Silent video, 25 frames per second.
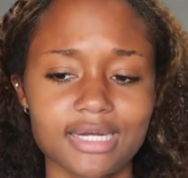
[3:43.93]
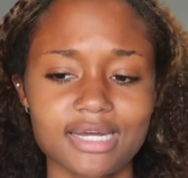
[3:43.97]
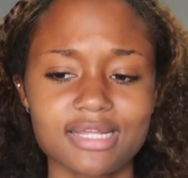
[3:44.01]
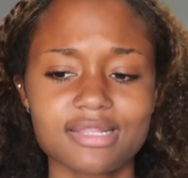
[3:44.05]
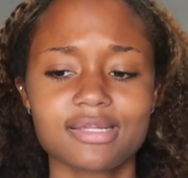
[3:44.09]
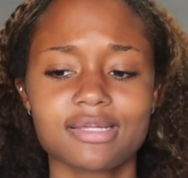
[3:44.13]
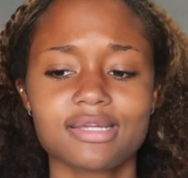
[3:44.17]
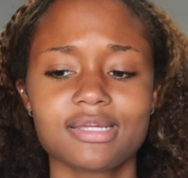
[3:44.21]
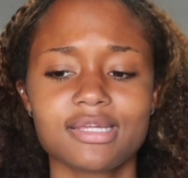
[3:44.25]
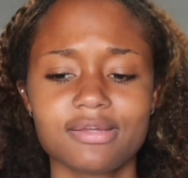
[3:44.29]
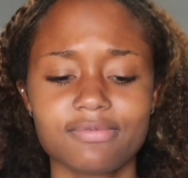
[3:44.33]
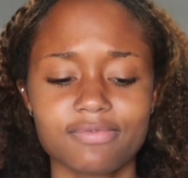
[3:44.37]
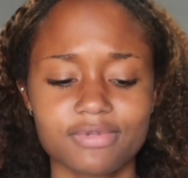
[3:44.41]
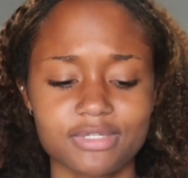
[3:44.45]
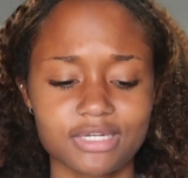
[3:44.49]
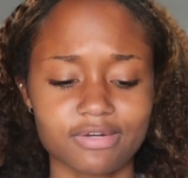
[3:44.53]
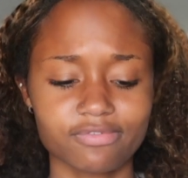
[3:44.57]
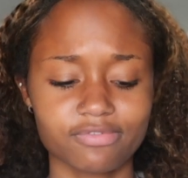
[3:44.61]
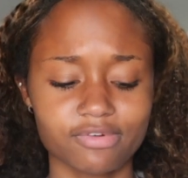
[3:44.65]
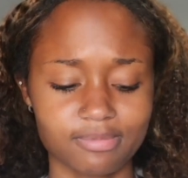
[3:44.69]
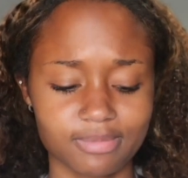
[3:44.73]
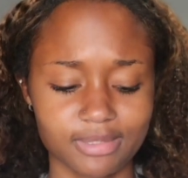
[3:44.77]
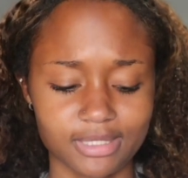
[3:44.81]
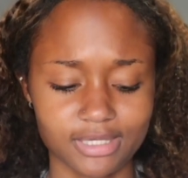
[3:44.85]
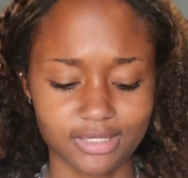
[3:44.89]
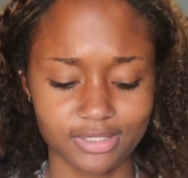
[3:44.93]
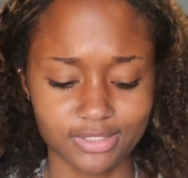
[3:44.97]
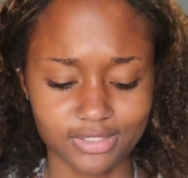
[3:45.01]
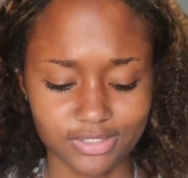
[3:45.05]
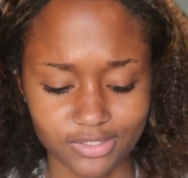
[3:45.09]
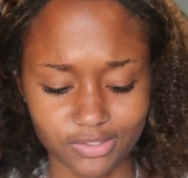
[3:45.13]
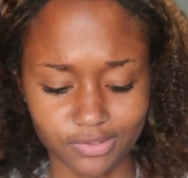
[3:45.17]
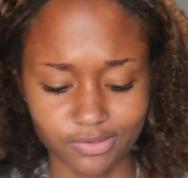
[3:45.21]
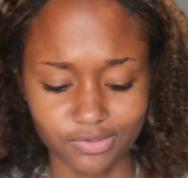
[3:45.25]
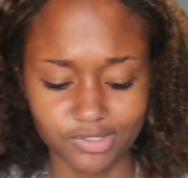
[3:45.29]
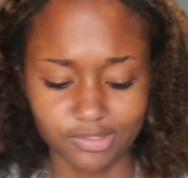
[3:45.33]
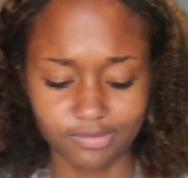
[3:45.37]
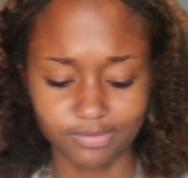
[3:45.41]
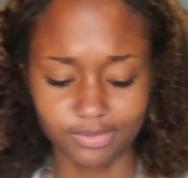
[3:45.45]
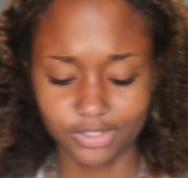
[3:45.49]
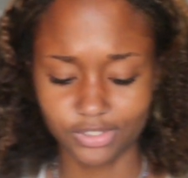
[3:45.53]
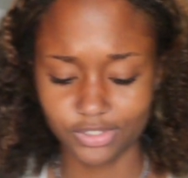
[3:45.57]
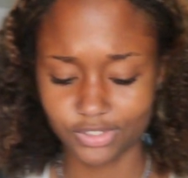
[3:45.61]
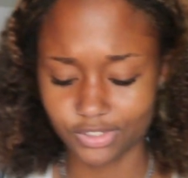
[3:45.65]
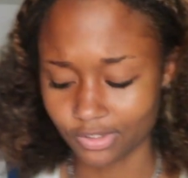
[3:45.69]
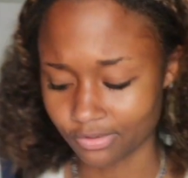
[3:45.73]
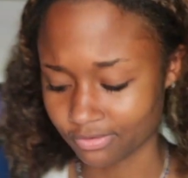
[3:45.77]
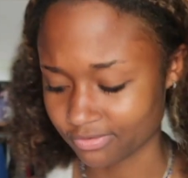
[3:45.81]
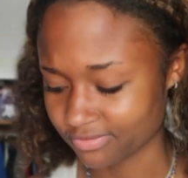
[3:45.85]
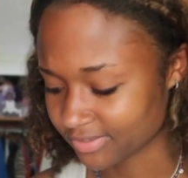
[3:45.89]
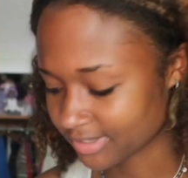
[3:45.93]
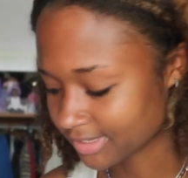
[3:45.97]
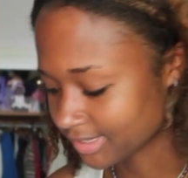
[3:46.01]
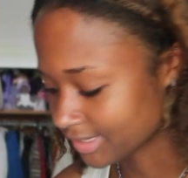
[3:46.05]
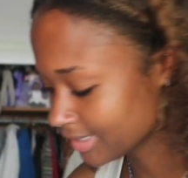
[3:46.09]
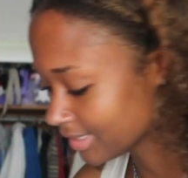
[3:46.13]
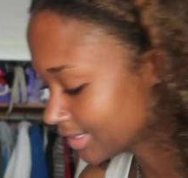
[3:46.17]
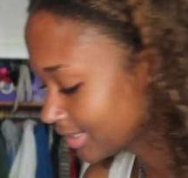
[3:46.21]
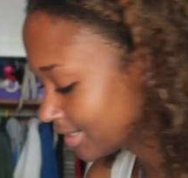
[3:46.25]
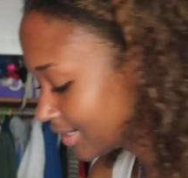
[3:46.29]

I think he was everybody's though, to be so fair.